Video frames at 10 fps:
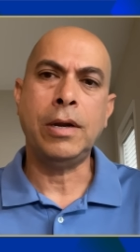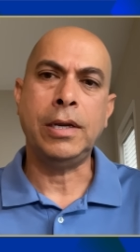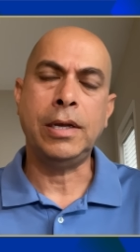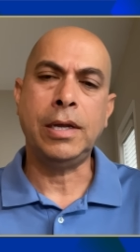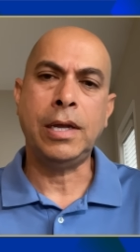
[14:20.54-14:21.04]

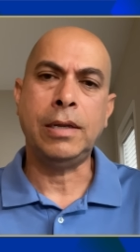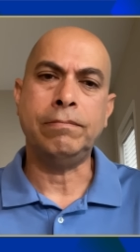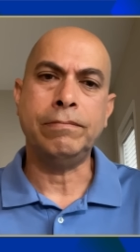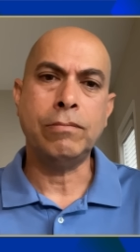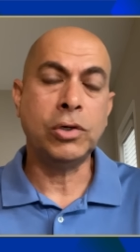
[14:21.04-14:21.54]

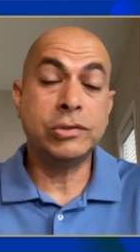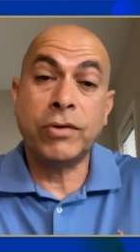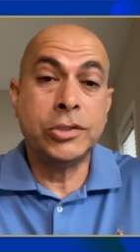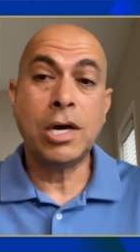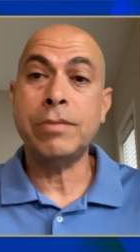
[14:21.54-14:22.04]
and most
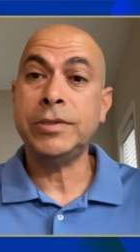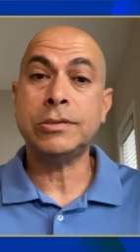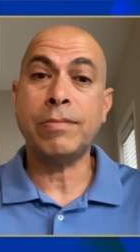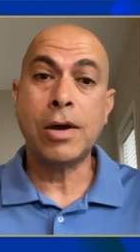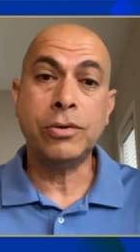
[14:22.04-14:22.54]
of our job
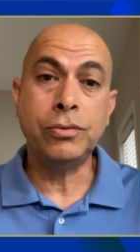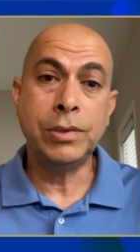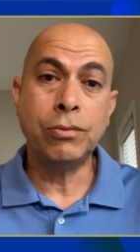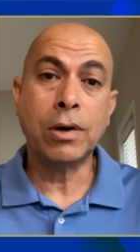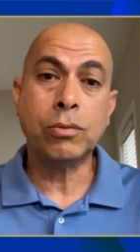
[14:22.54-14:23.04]
is about who
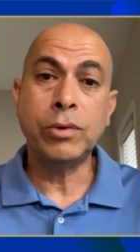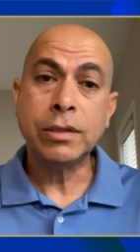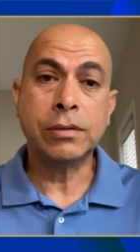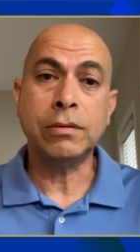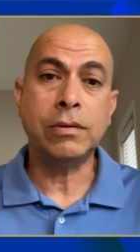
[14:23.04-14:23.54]
we work
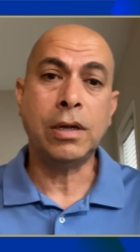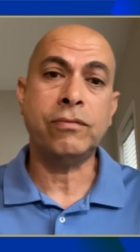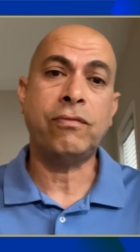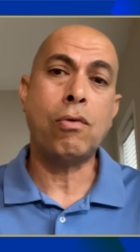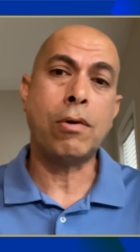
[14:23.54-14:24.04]
with
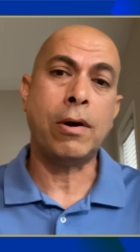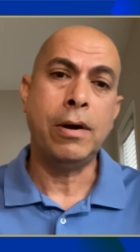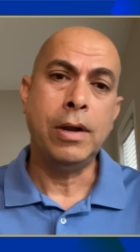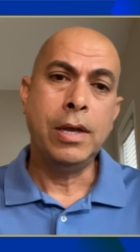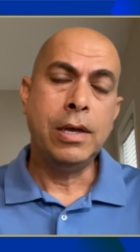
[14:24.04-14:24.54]
and for.